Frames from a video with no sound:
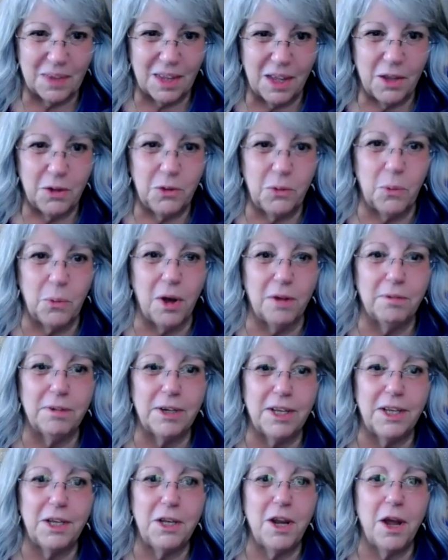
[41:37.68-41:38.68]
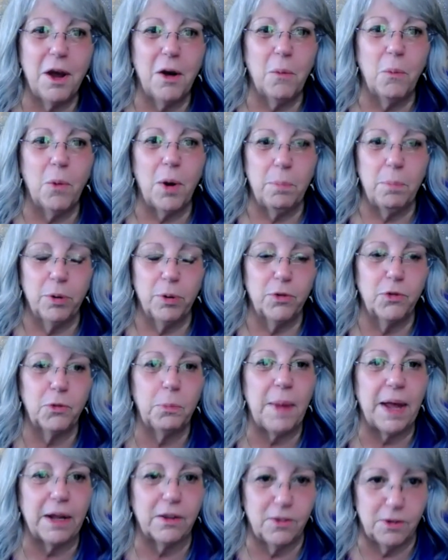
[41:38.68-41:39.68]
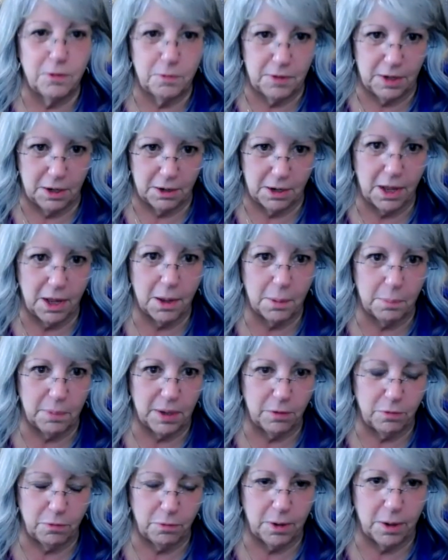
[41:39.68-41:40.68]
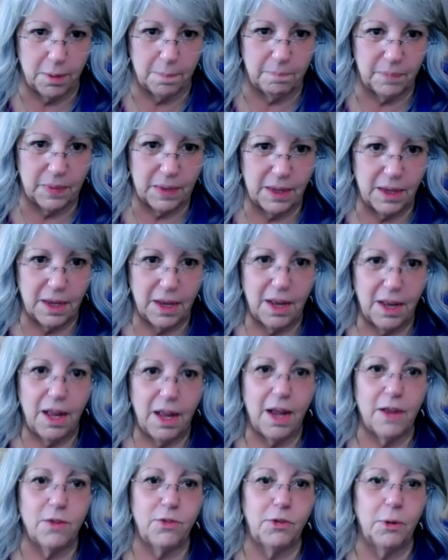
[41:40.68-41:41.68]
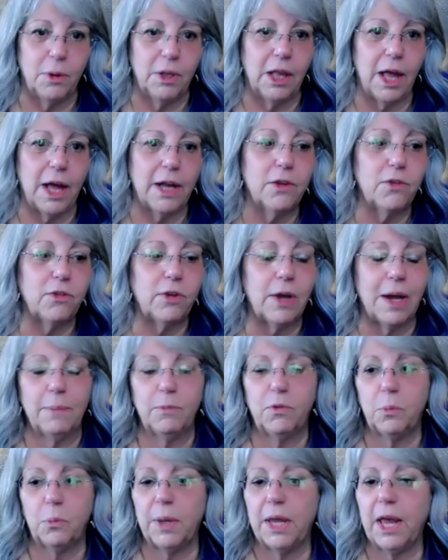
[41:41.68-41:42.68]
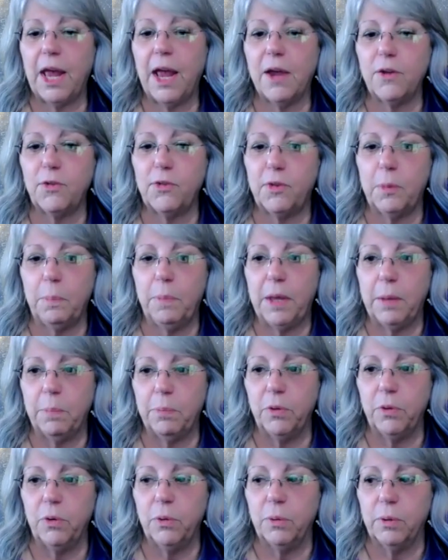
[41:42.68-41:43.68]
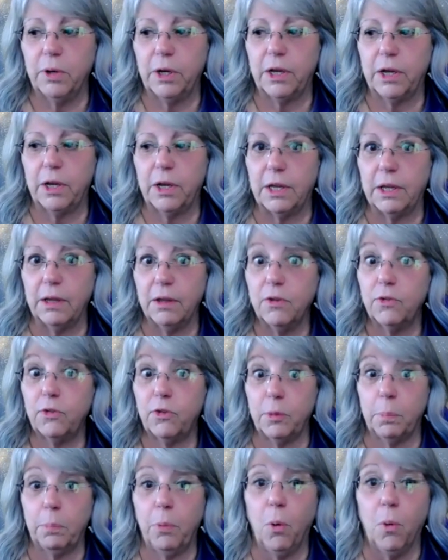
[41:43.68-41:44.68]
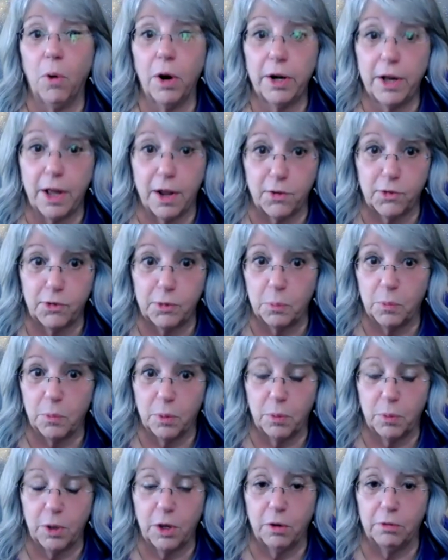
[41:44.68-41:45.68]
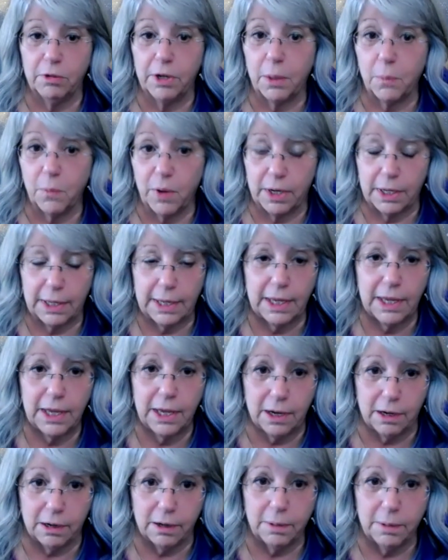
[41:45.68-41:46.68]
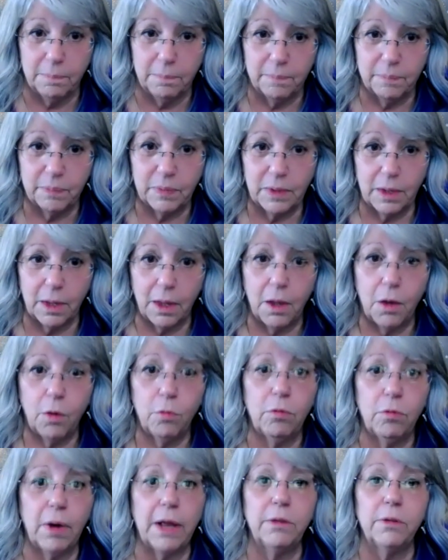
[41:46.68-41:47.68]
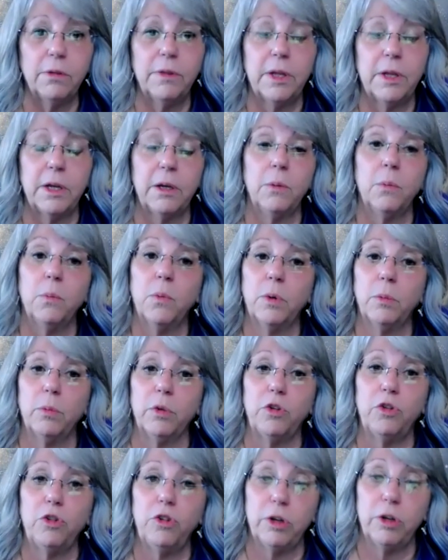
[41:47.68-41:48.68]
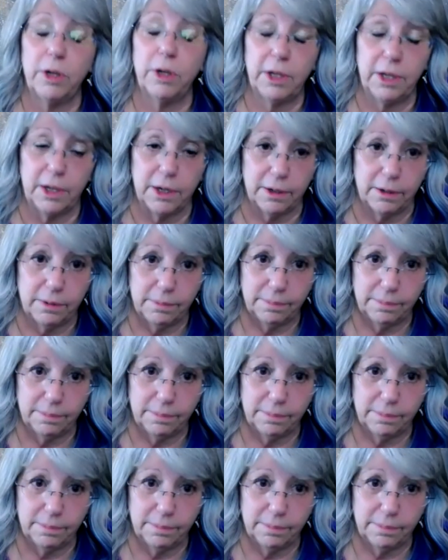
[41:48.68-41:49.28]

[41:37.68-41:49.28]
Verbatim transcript: You already know what perspective they're coming from. And so a lot of times we ask the people who are going to support us in what we already want to hear rather than in what we should hear